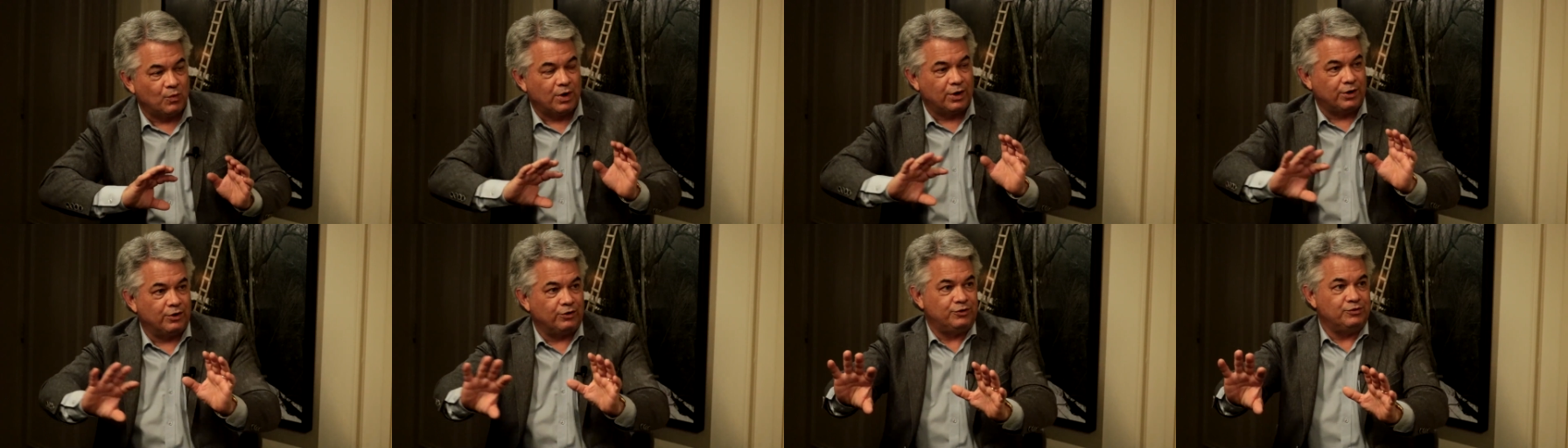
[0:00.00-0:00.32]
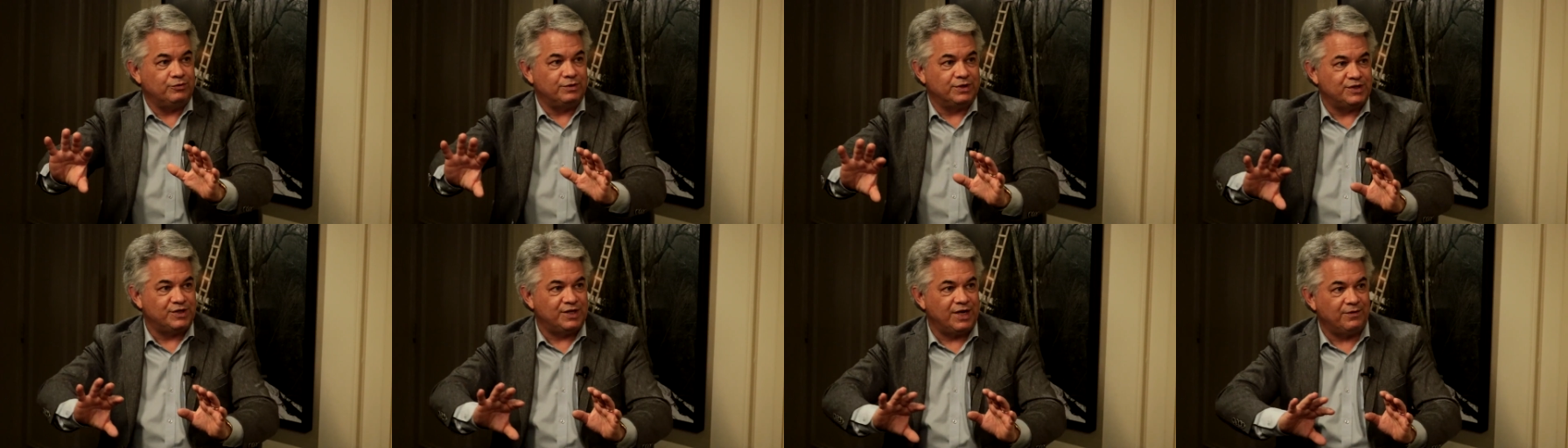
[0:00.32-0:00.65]
water
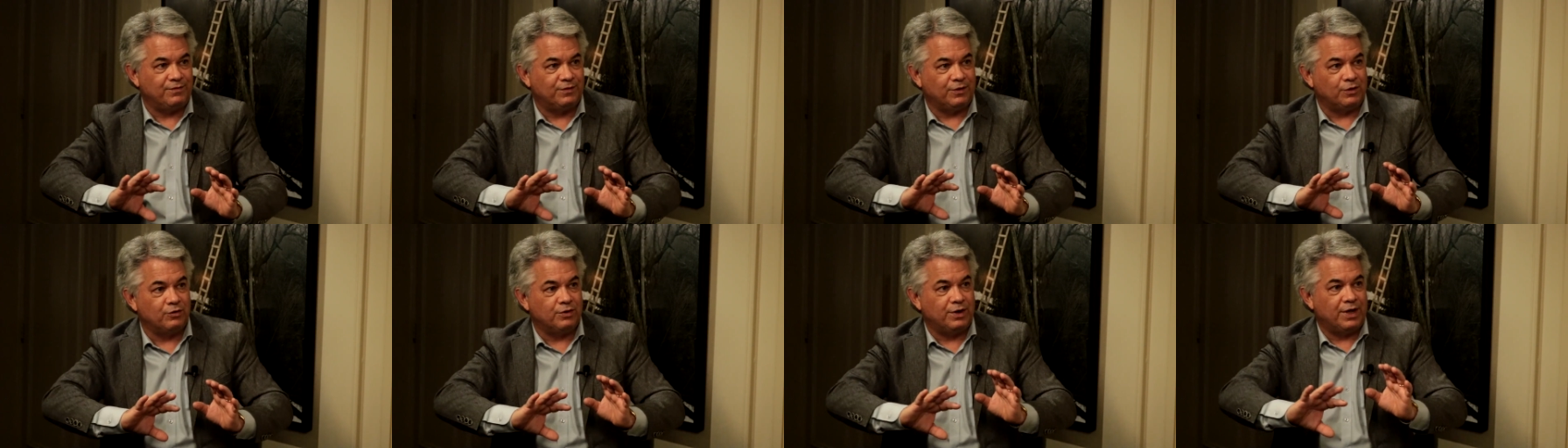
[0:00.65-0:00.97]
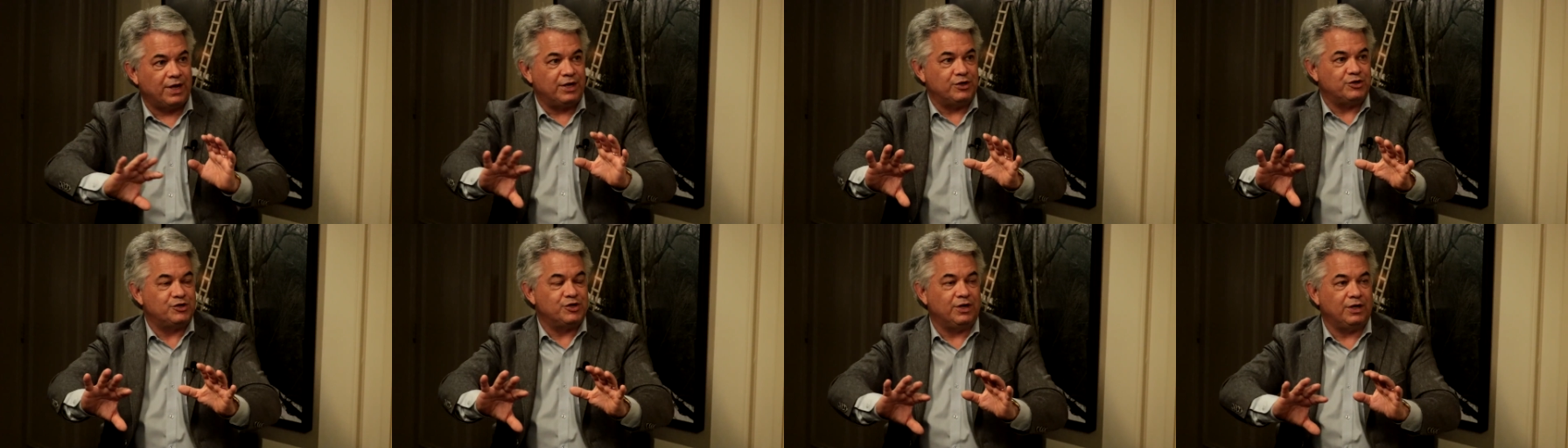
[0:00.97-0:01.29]
to a safe
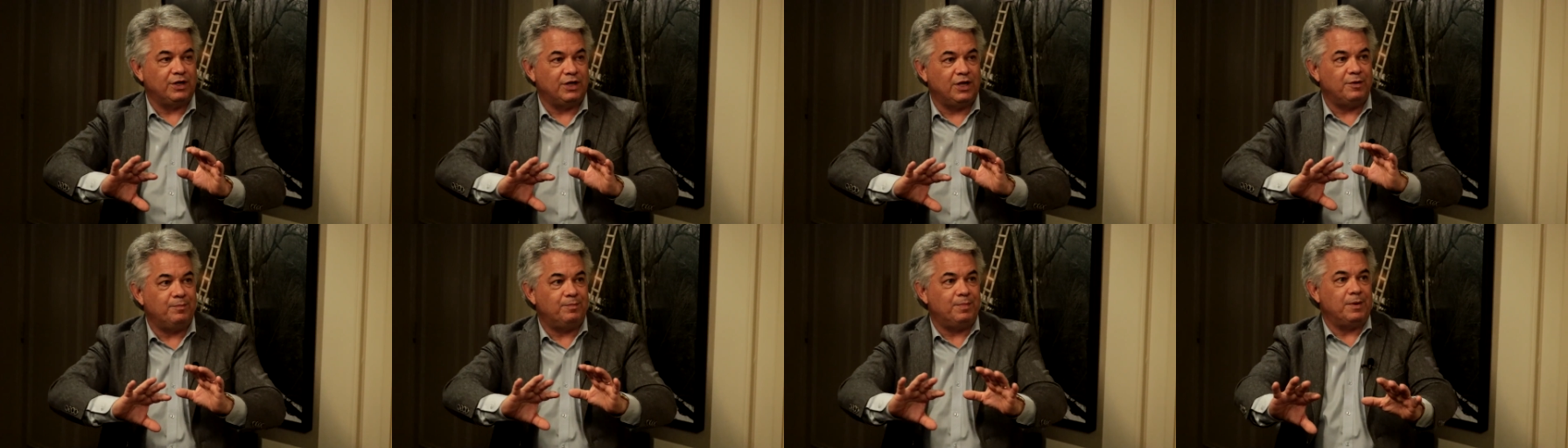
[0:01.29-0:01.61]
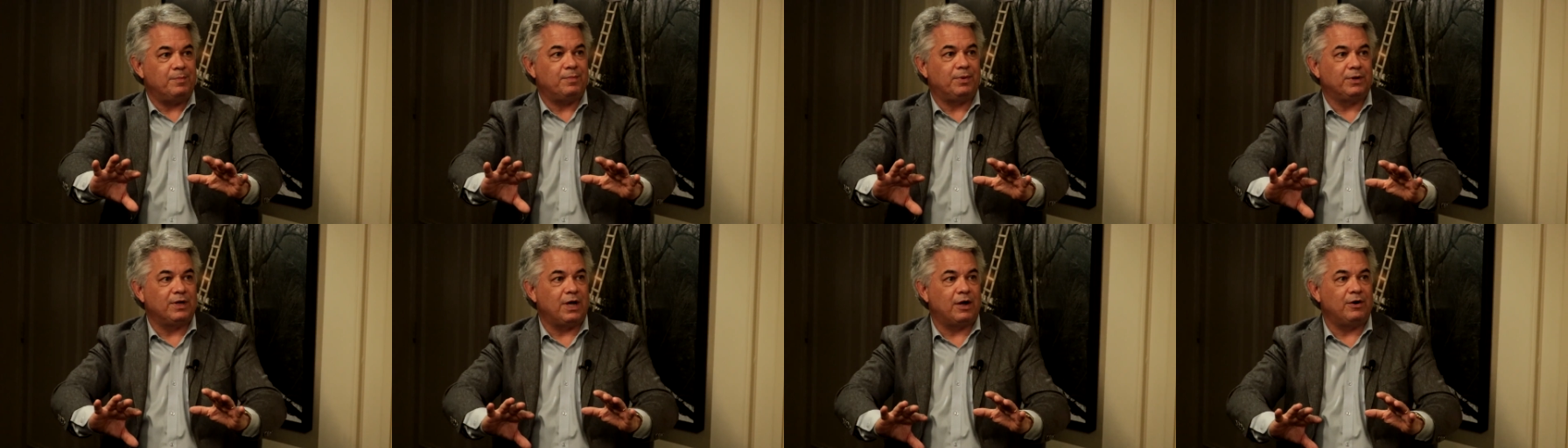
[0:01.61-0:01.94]
location and keep
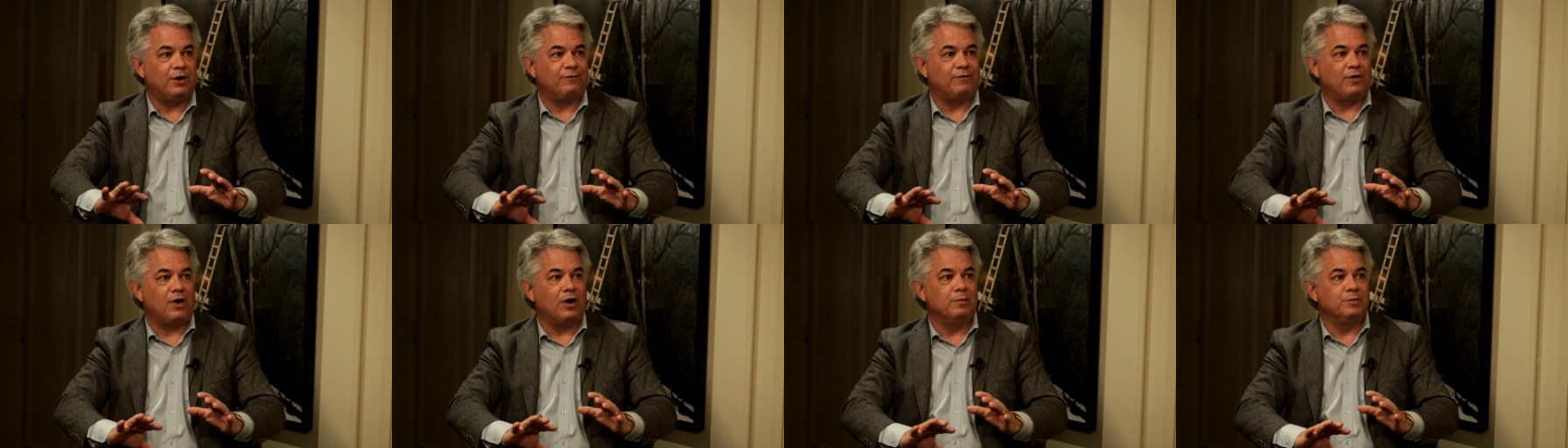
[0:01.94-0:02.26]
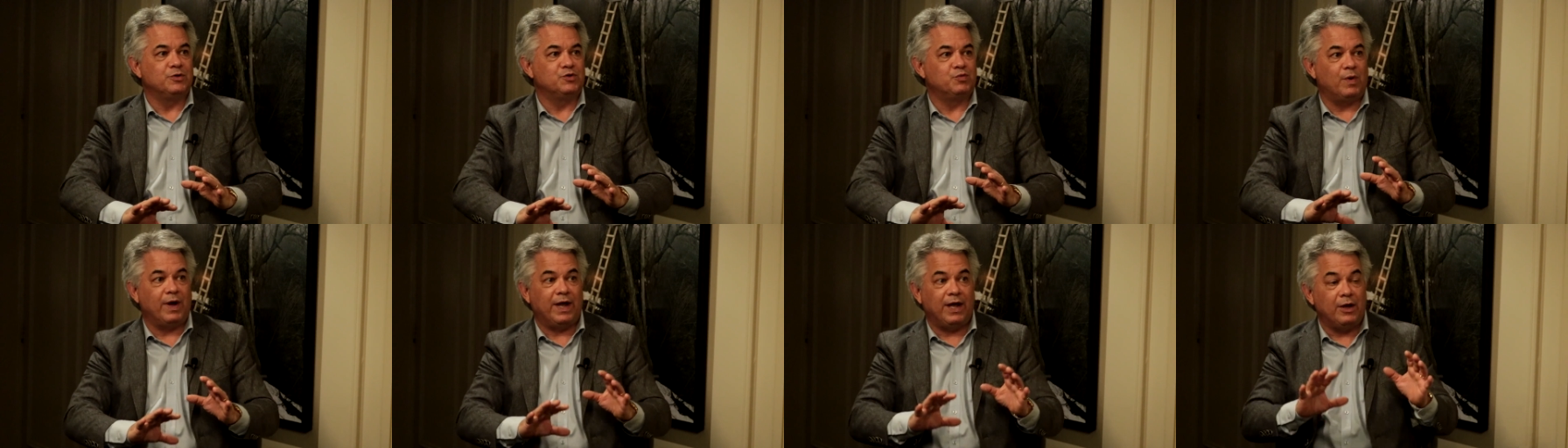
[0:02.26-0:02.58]
people out of
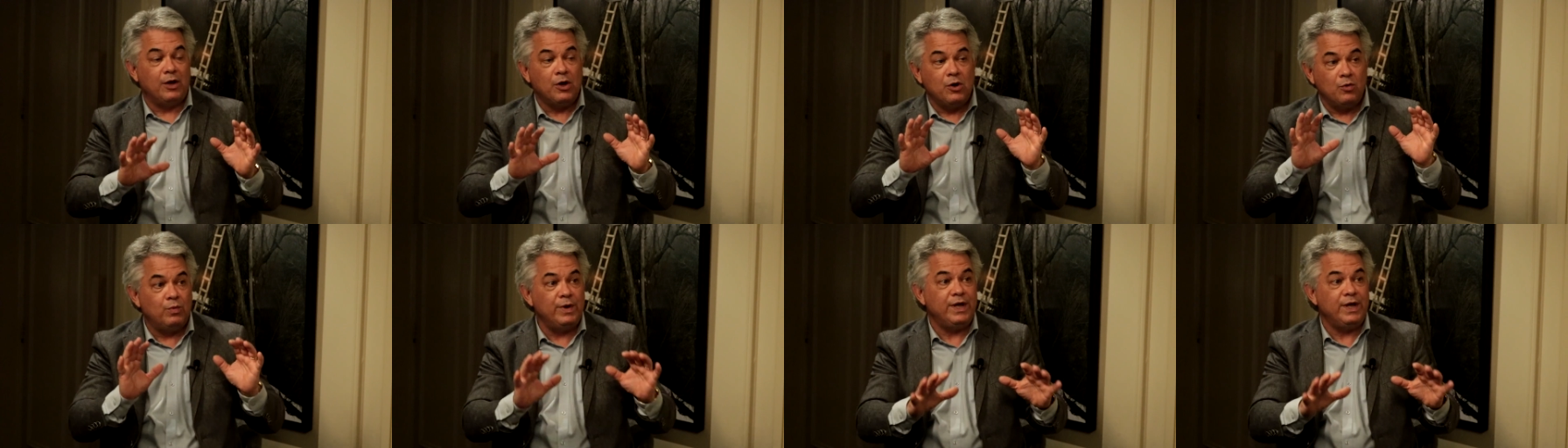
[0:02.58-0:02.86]
harm's way.